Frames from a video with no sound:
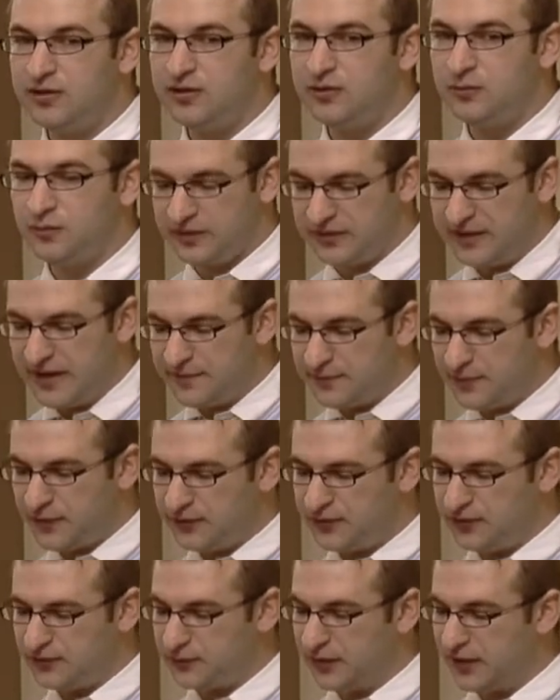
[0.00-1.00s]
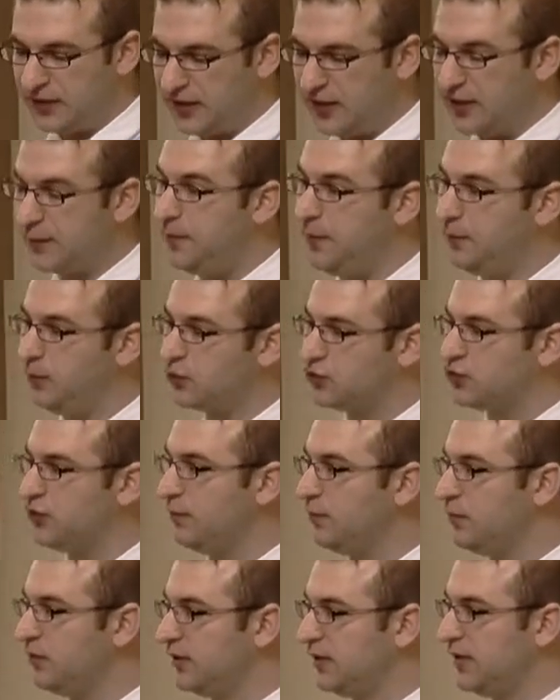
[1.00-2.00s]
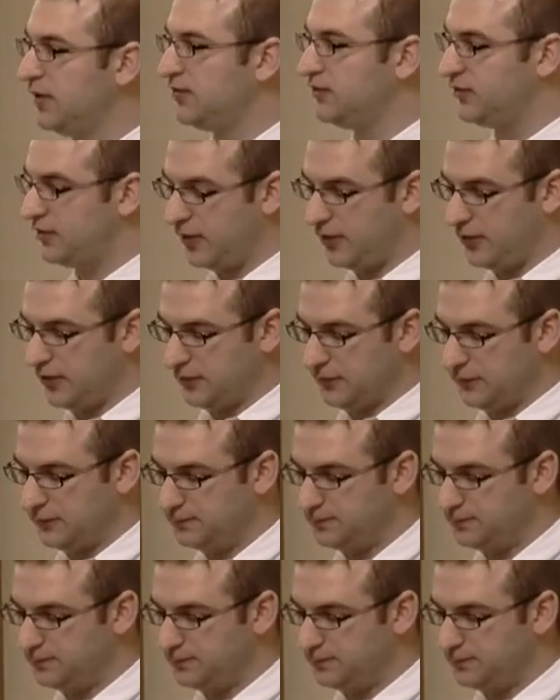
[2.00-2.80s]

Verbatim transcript: When that verse is read, a lot of people tremble and get scared.